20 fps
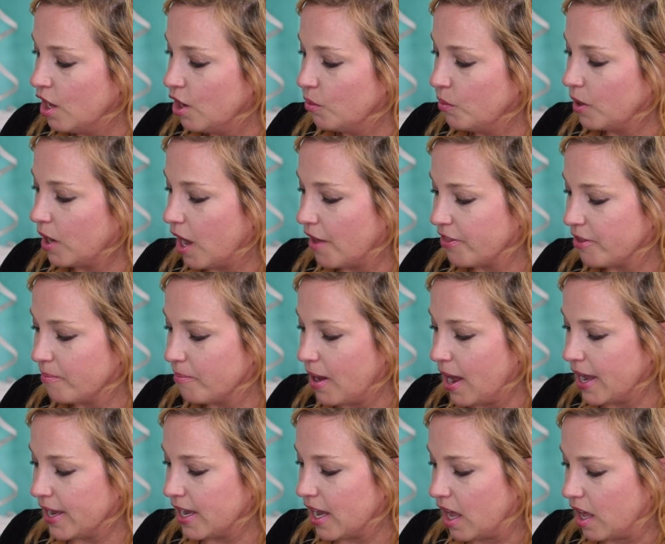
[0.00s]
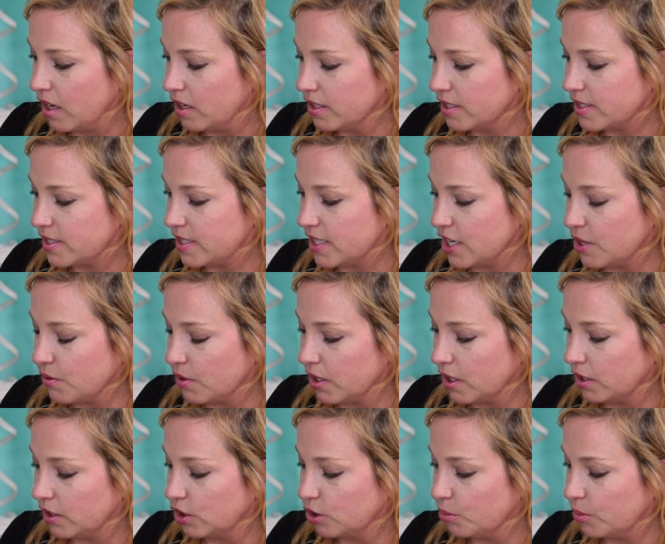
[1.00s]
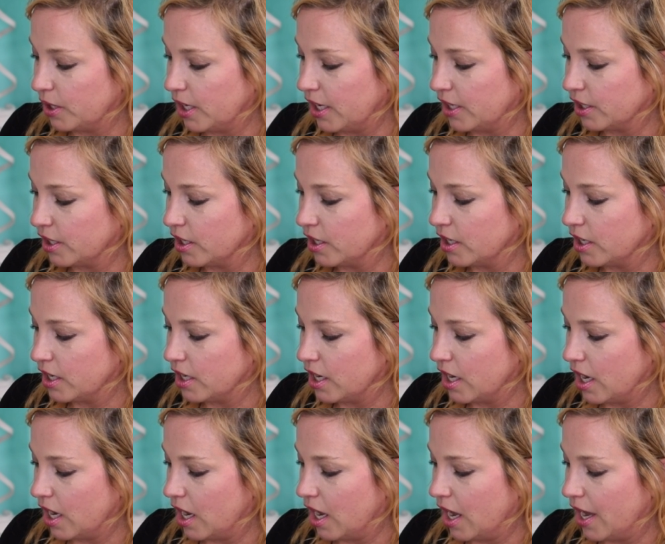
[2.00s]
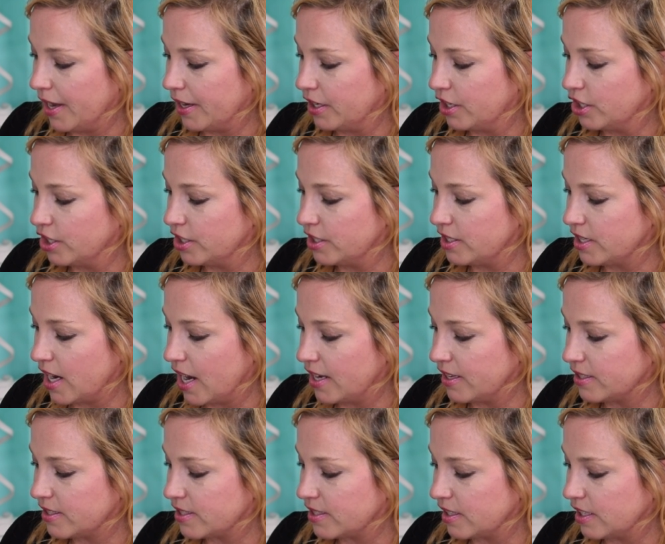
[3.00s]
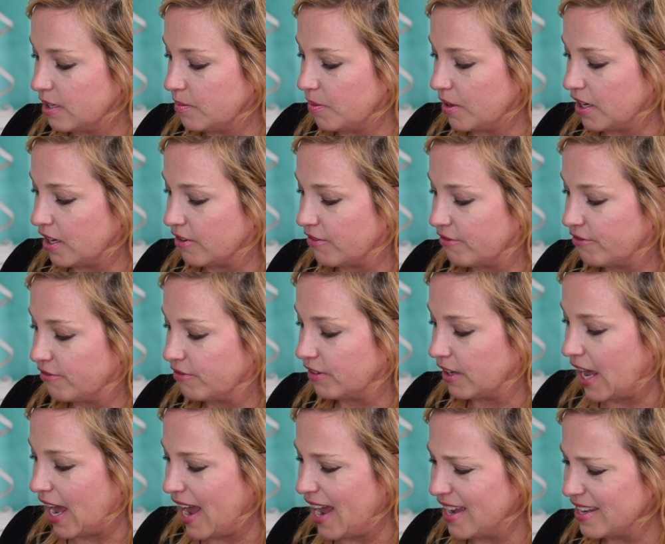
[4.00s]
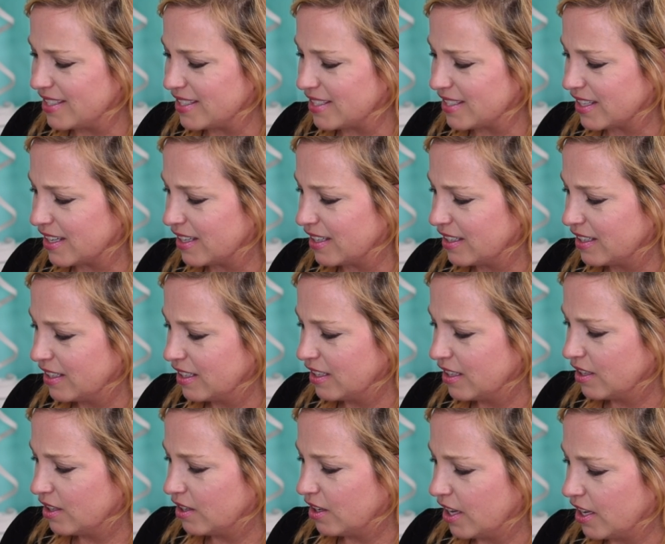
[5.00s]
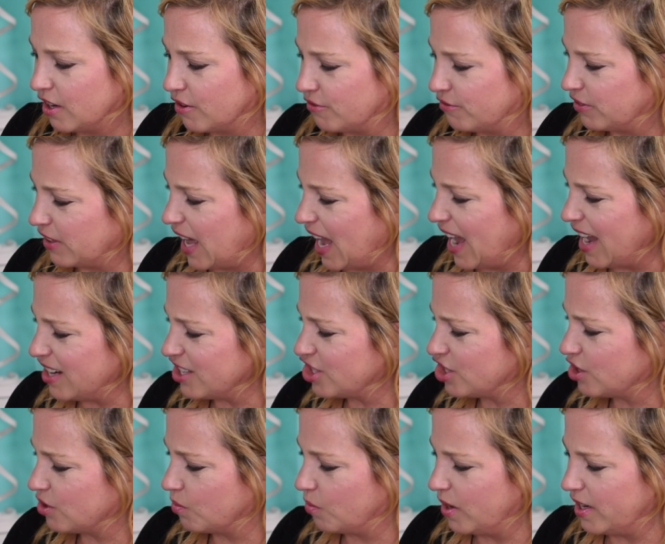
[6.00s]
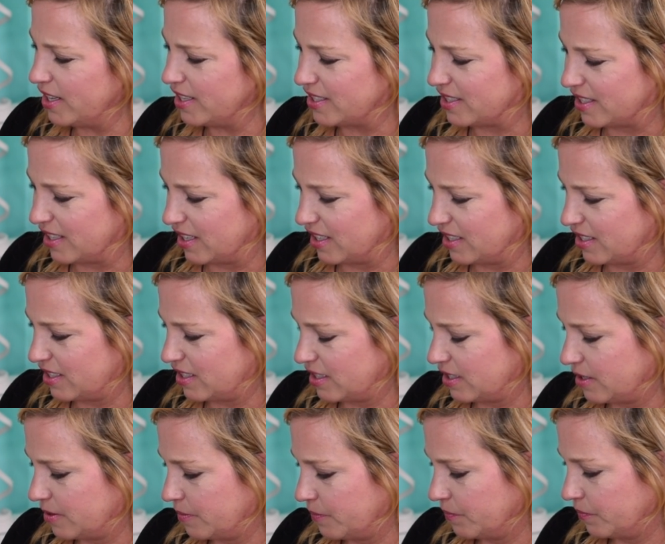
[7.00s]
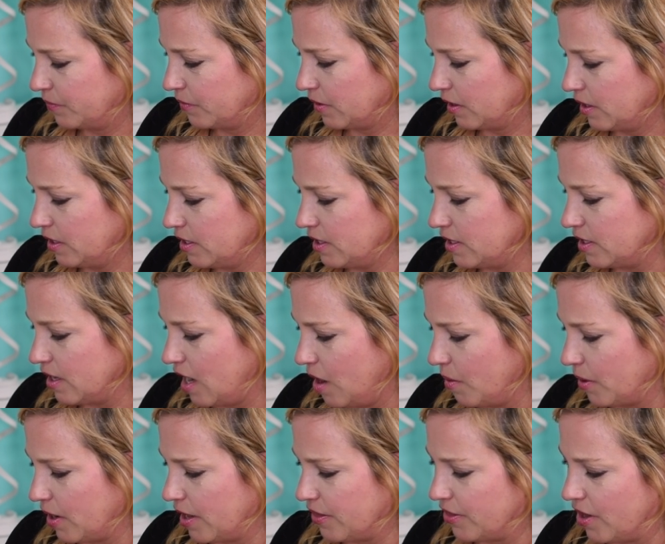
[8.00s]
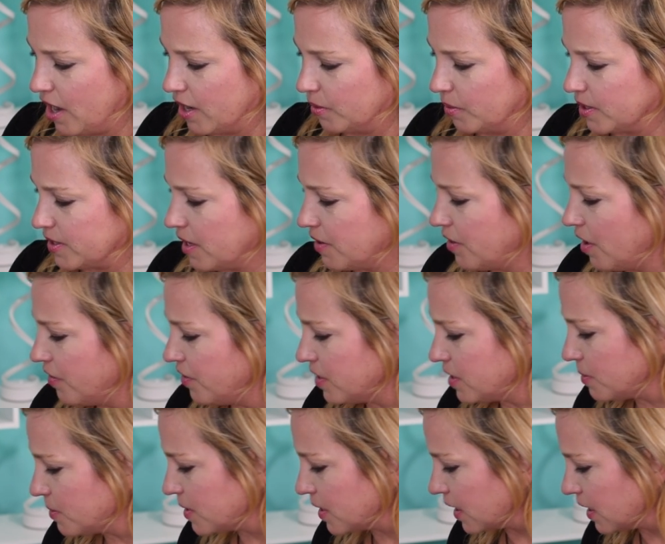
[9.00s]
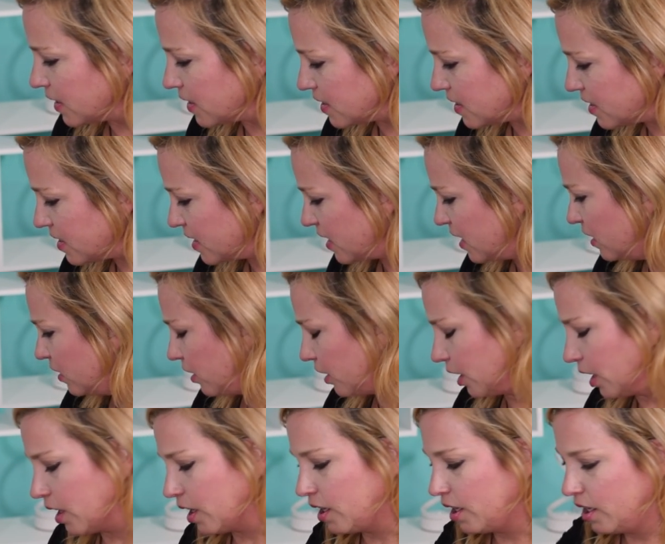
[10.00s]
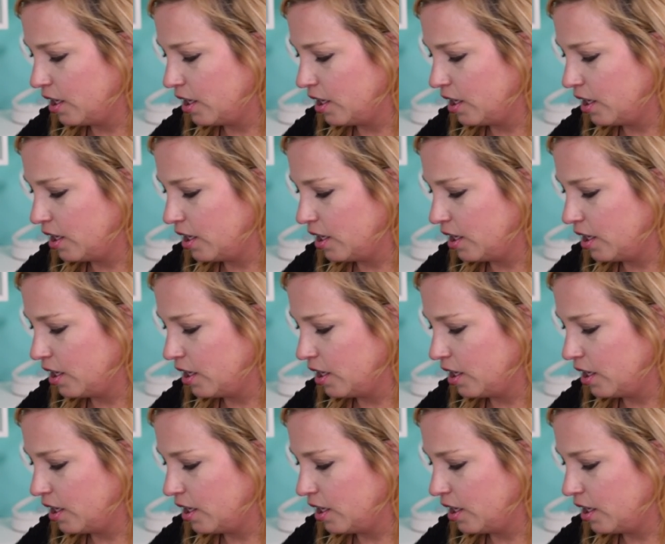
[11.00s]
We got the Mielle Secret Illuminator, a good night's sleep in a flask, in a flash? What is this? This is not what I thought it was. I thought this was a concealer.